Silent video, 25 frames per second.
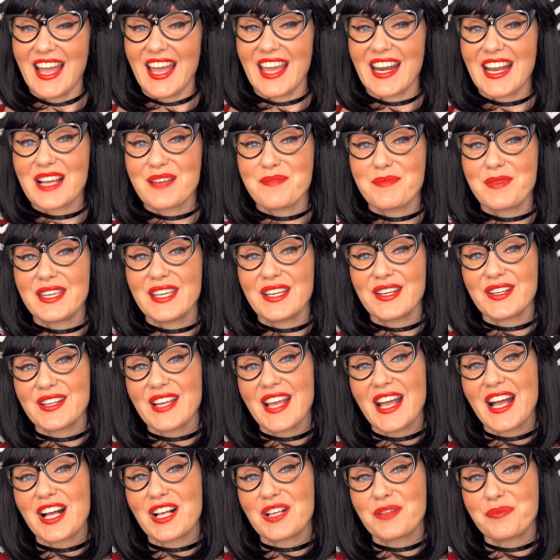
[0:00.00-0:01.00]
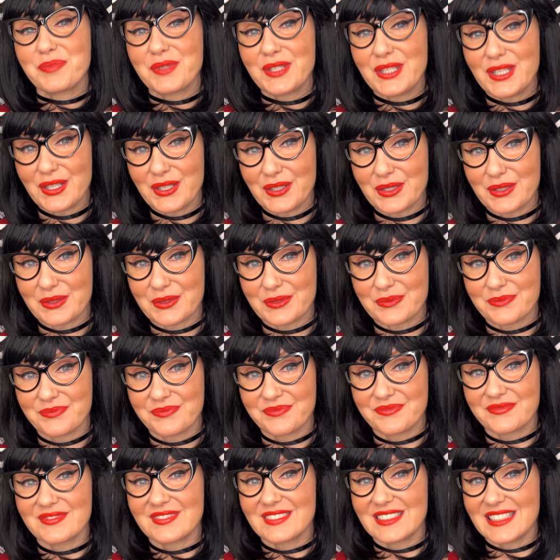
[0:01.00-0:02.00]
And I'm here to help you
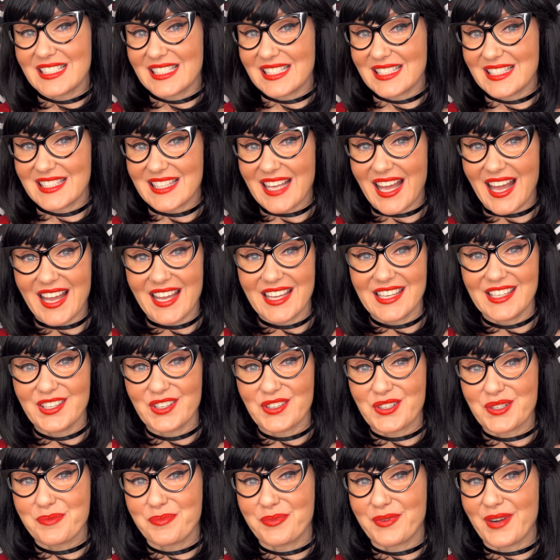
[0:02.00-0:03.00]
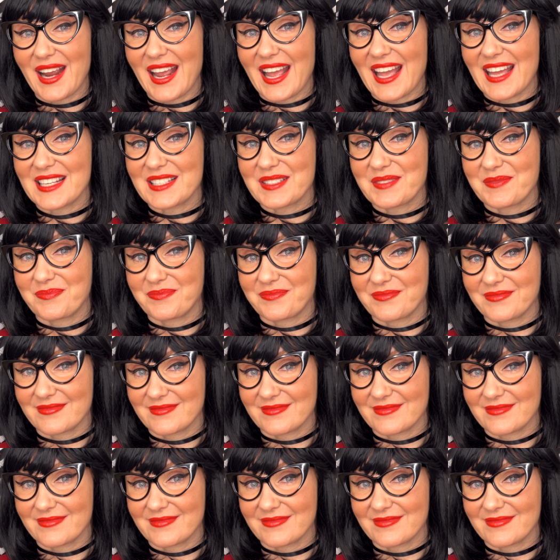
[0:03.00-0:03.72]
design your brand.